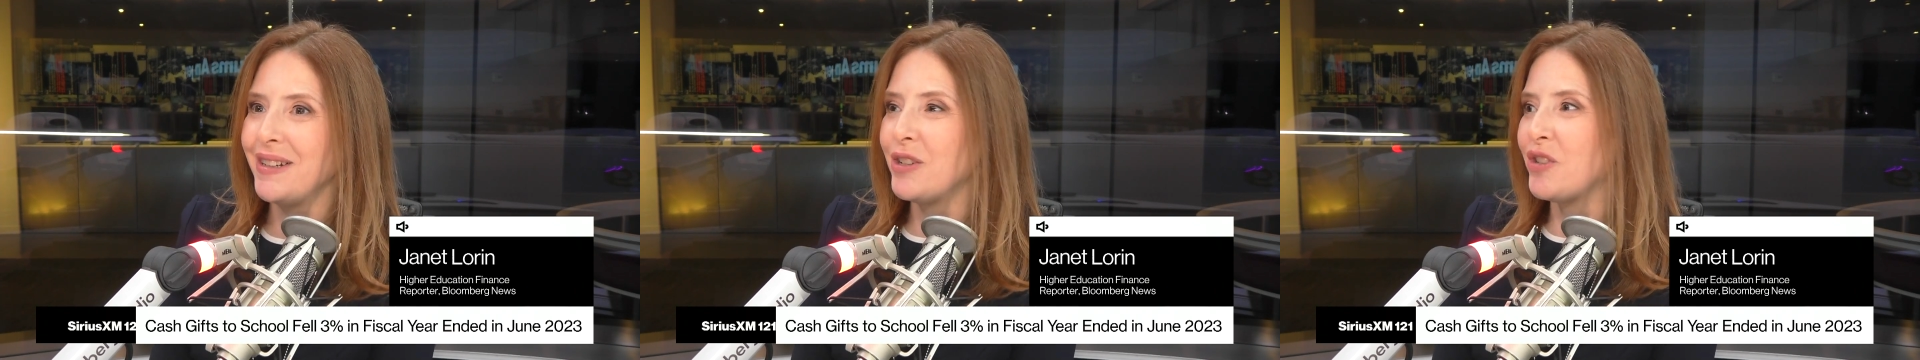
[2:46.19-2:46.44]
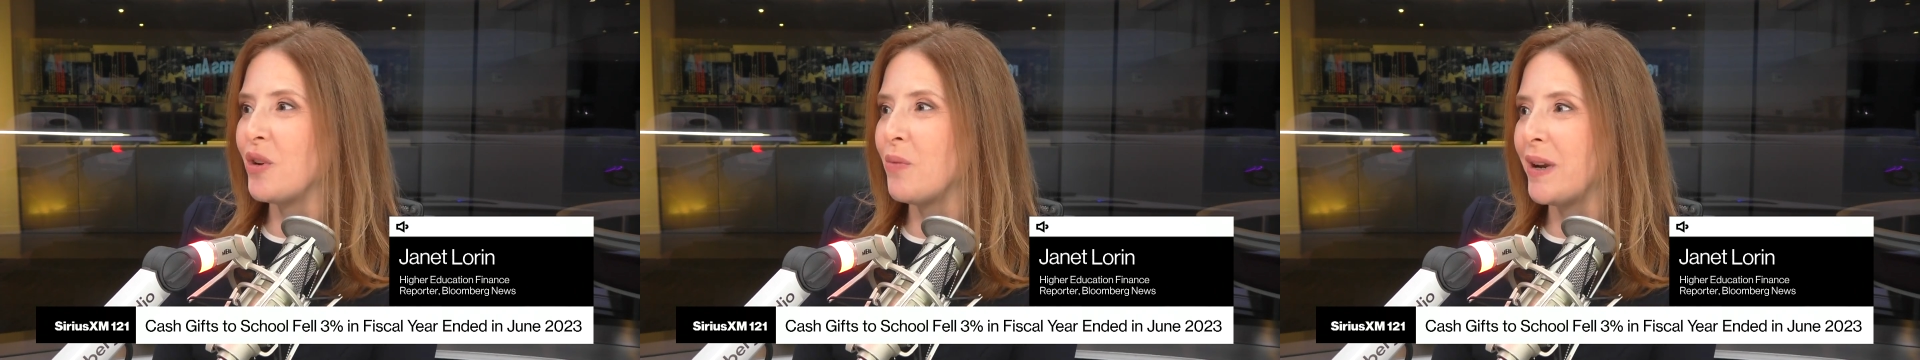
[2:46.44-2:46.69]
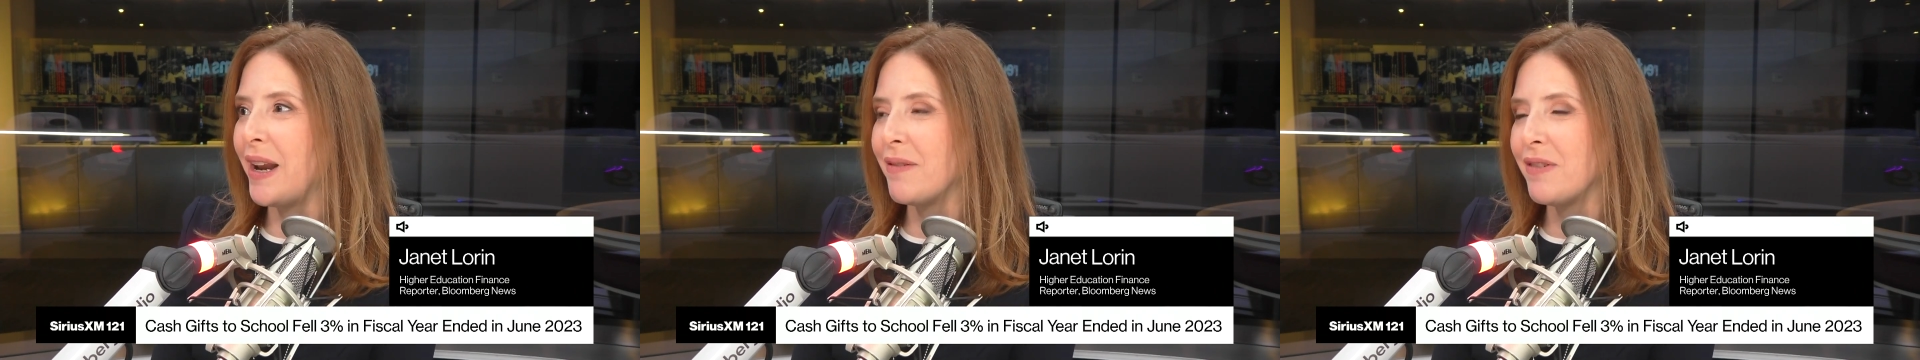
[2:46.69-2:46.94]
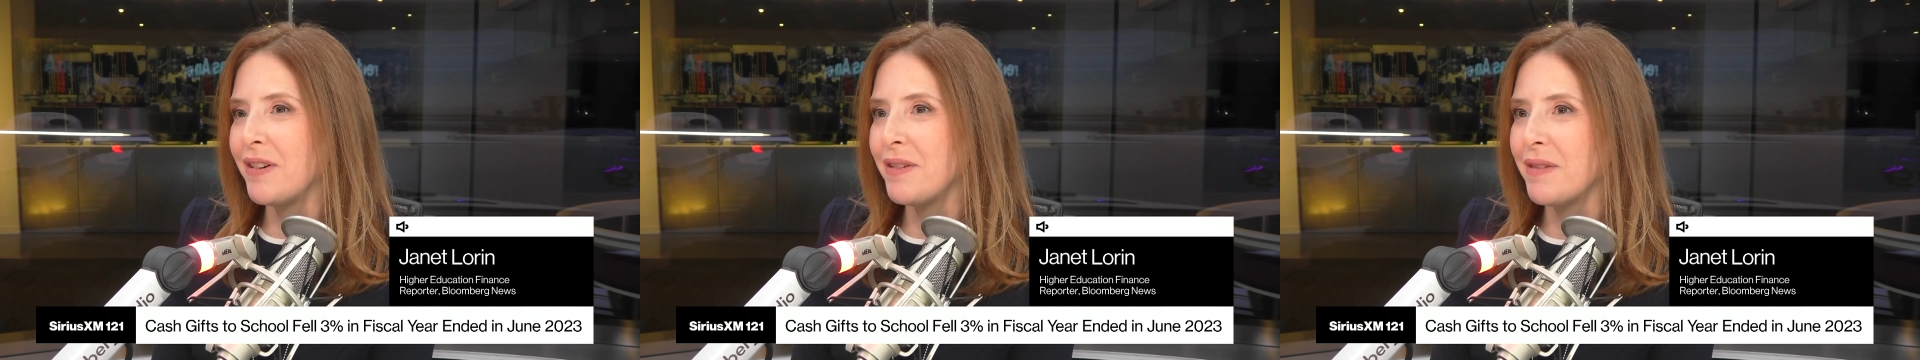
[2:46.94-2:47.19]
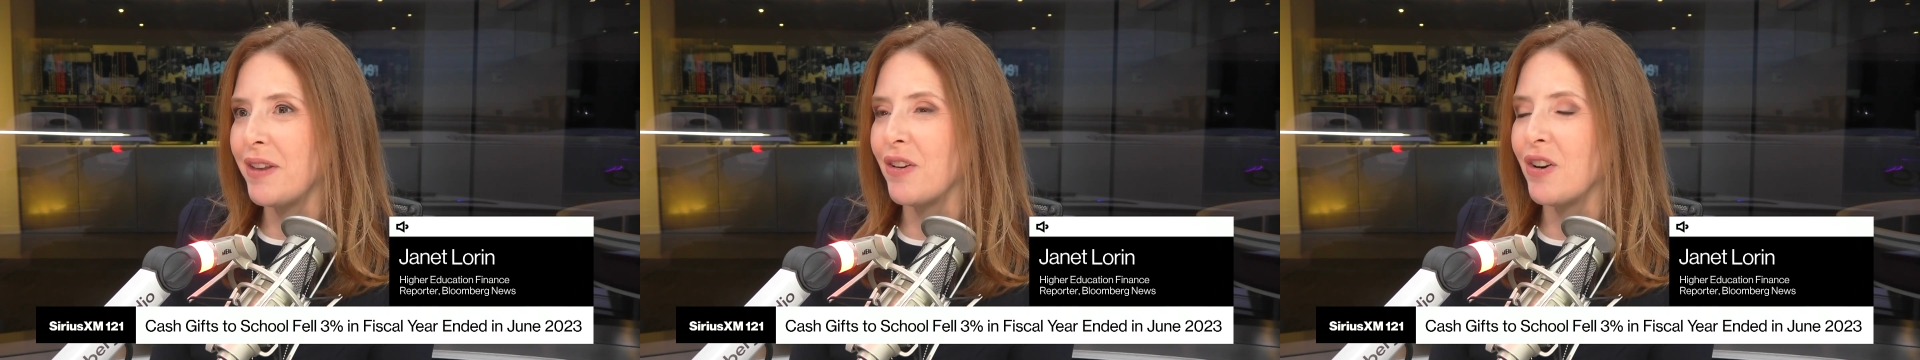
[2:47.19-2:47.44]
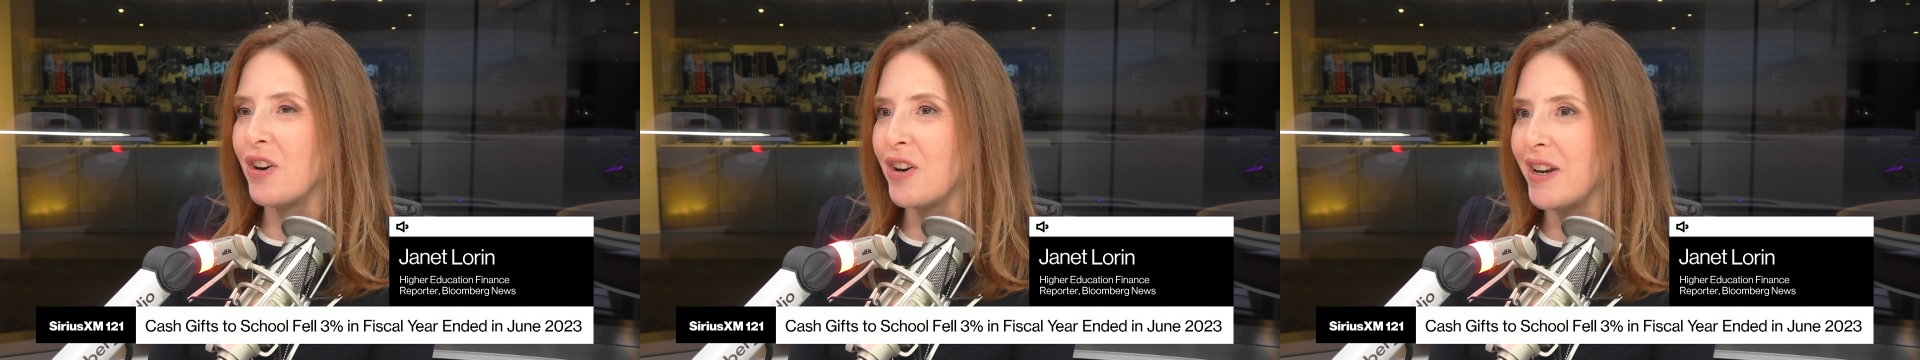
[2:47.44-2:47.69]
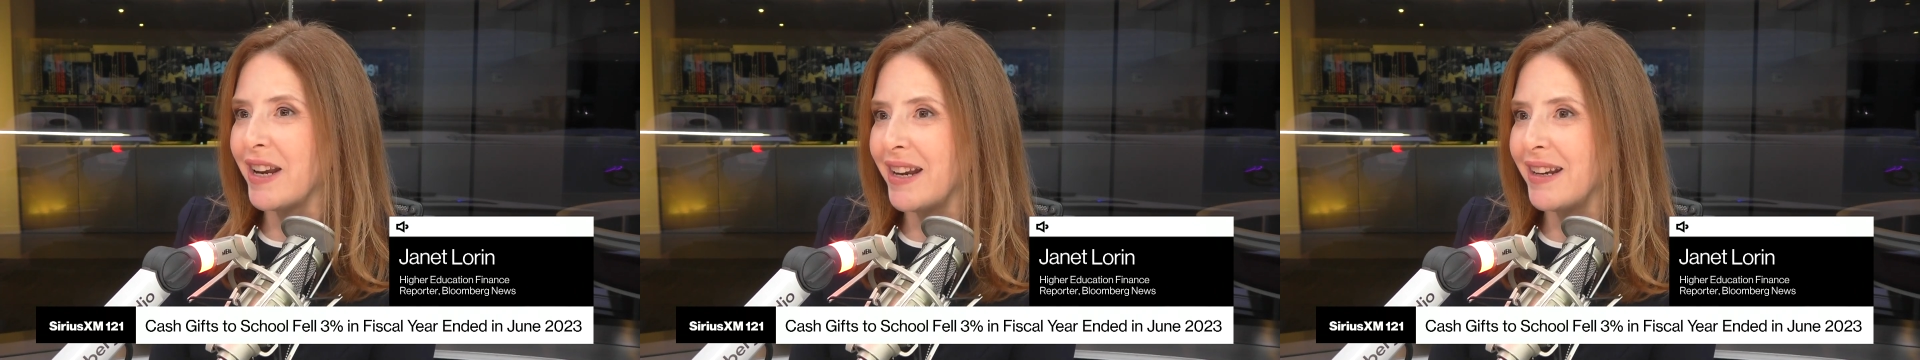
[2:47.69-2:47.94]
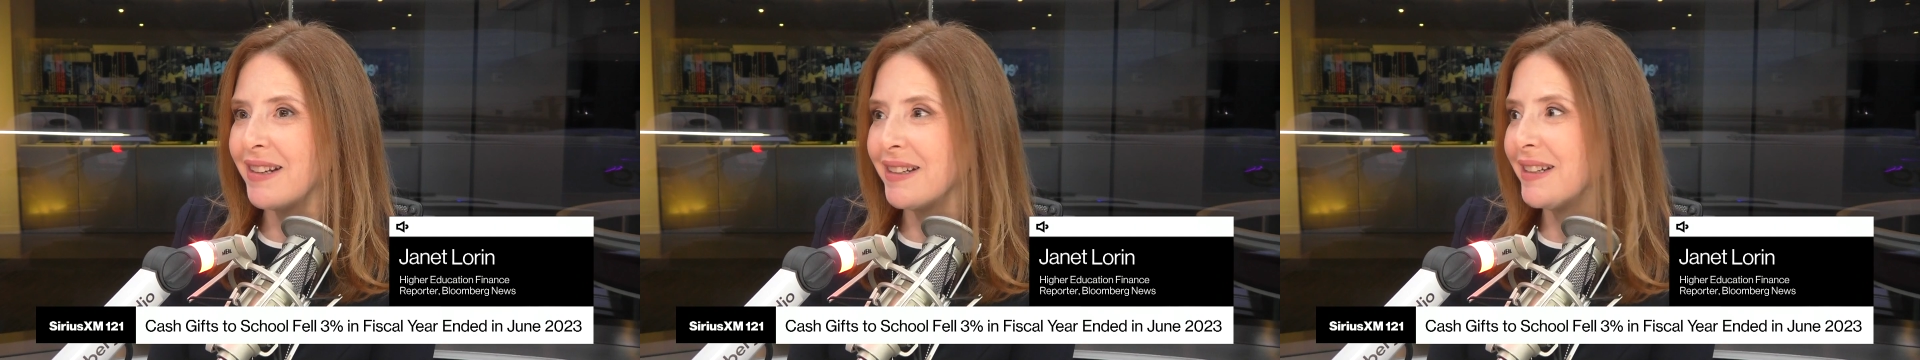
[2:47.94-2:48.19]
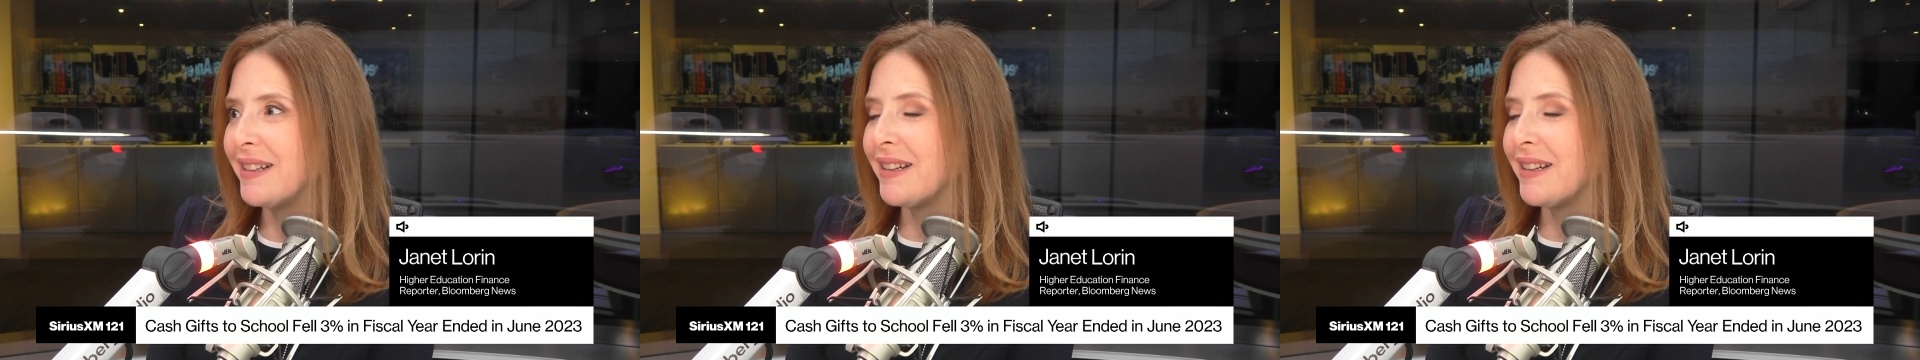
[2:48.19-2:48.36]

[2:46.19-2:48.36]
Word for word: so whatever they're earning,